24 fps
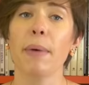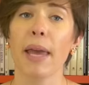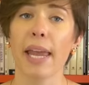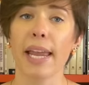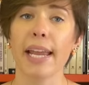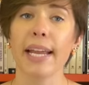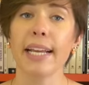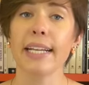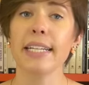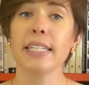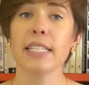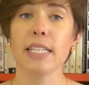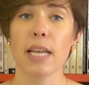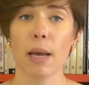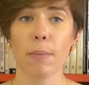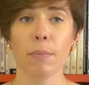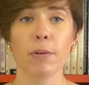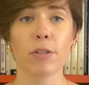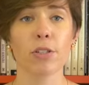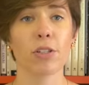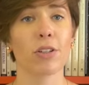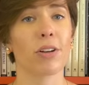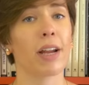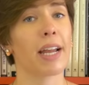Pain,
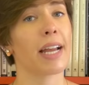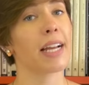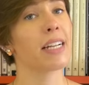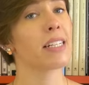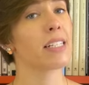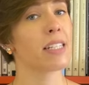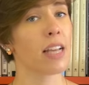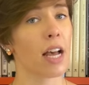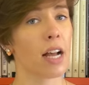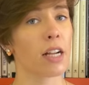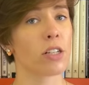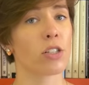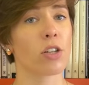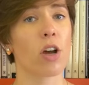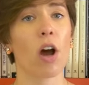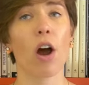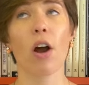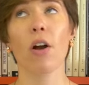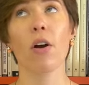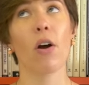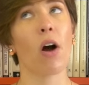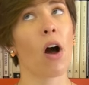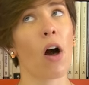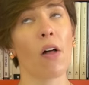temperature, and touch
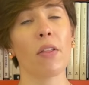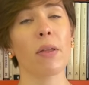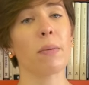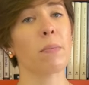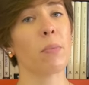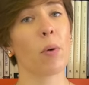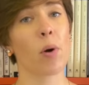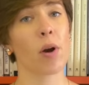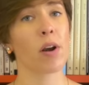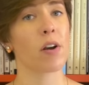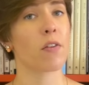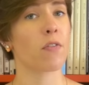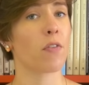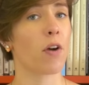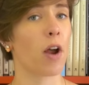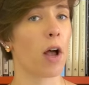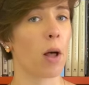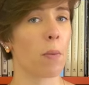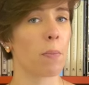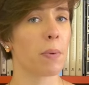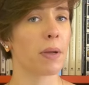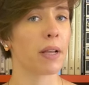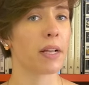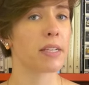are all important for
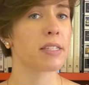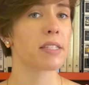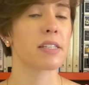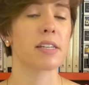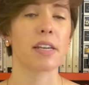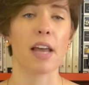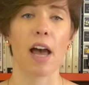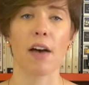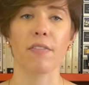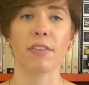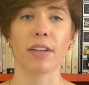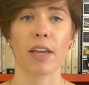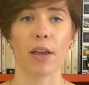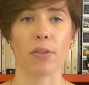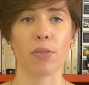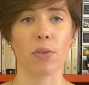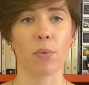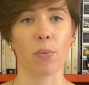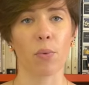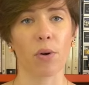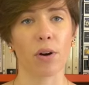helping us to navigate the